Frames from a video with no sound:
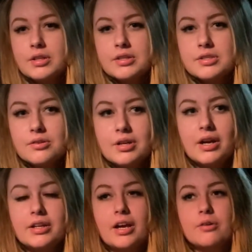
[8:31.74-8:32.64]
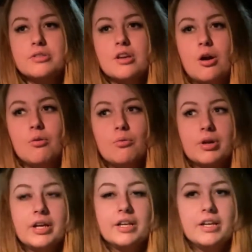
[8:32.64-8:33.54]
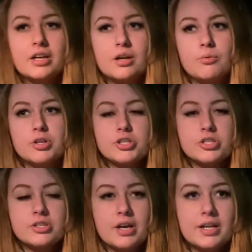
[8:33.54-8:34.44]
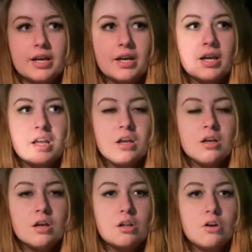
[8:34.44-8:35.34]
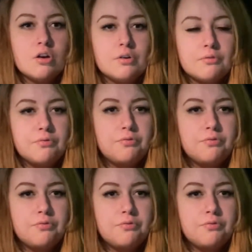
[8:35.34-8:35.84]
It's so dark now. So we're in here. We're just gonna look at